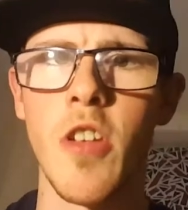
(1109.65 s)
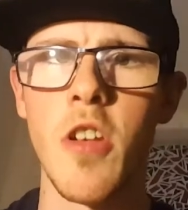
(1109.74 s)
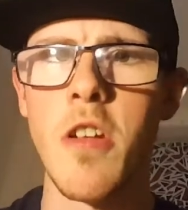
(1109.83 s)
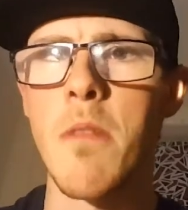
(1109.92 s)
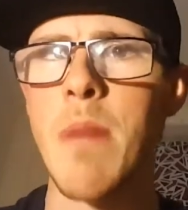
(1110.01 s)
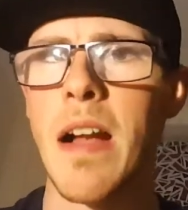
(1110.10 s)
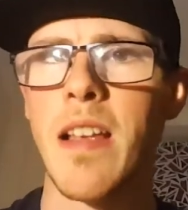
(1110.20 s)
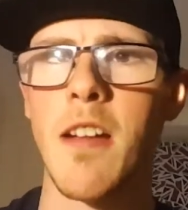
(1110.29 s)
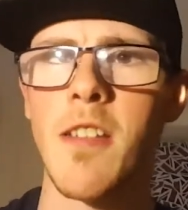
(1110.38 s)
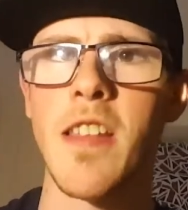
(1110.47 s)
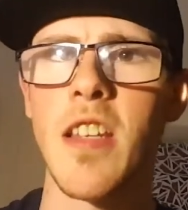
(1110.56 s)
Hopefully they
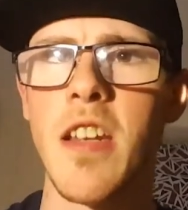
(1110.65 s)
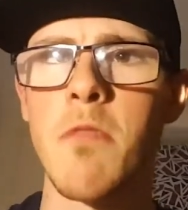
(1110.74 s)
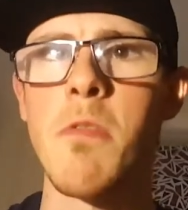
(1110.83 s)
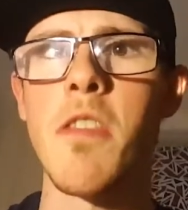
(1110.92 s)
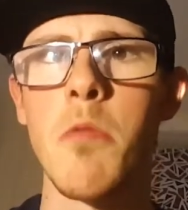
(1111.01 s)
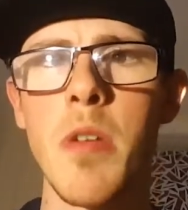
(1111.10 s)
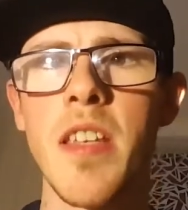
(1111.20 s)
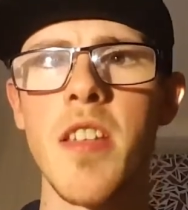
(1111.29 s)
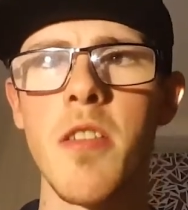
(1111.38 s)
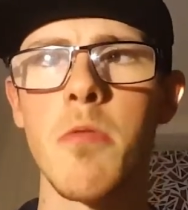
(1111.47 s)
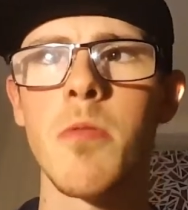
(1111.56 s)
don't back out like they did
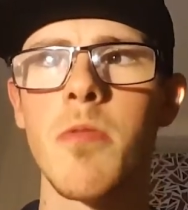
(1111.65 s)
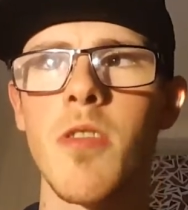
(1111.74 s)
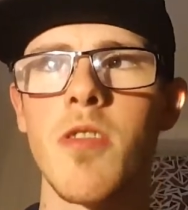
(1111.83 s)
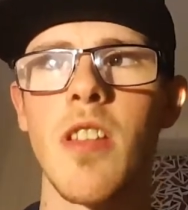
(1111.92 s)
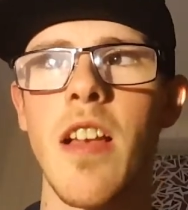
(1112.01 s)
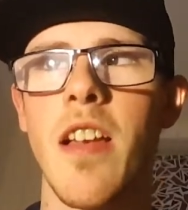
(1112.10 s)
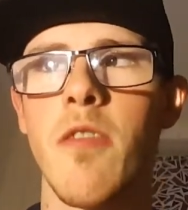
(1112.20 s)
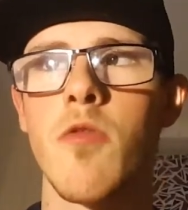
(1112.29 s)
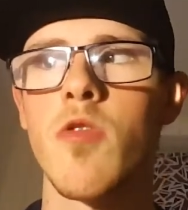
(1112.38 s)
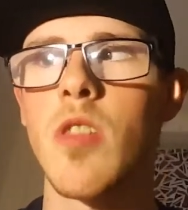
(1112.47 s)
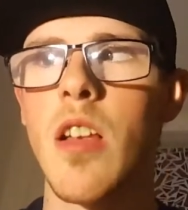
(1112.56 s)
with the Wii U,
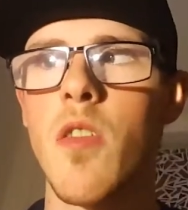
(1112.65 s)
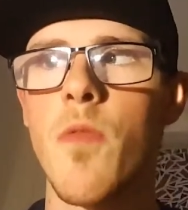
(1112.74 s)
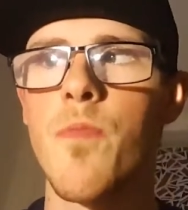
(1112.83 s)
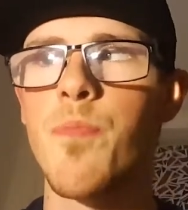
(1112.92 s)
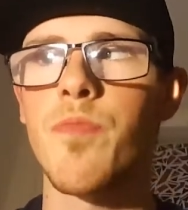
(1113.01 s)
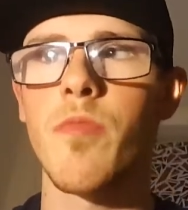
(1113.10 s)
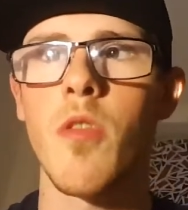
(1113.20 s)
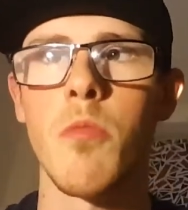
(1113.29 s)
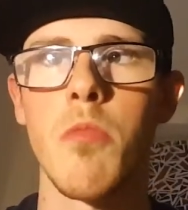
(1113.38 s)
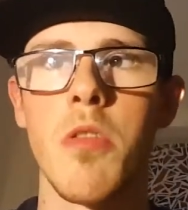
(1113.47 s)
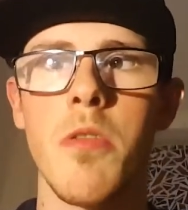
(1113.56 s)
because like everyone was like,
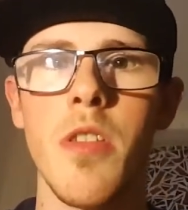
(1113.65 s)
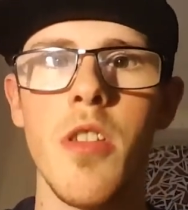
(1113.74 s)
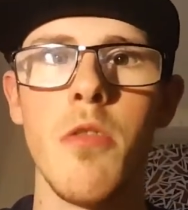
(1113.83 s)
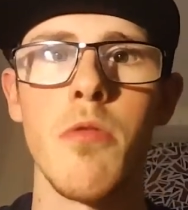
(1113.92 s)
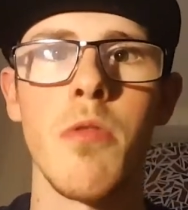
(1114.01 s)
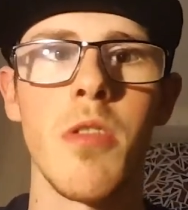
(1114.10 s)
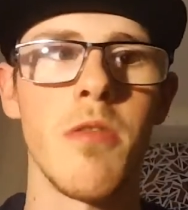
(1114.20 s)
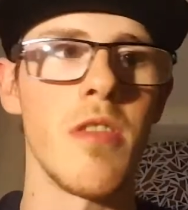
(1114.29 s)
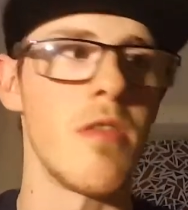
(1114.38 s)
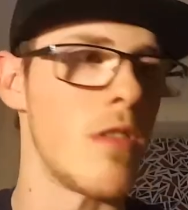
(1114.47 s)
"What do I do?